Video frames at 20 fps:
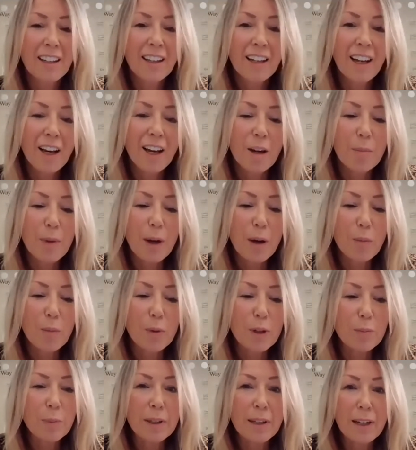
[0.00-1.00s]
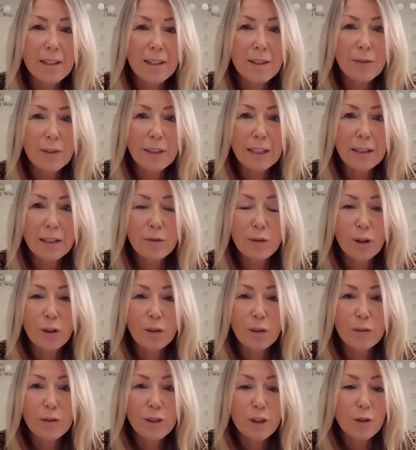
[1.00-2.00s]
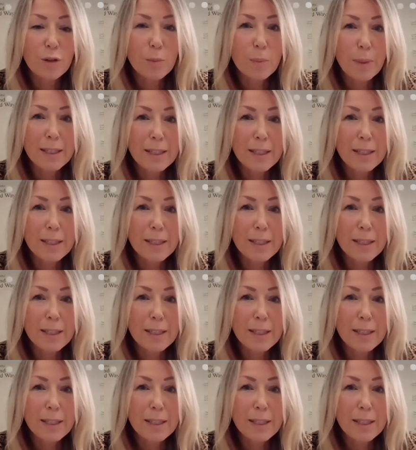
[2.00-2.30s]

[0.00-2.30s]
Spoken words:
and we've been actively involved over the past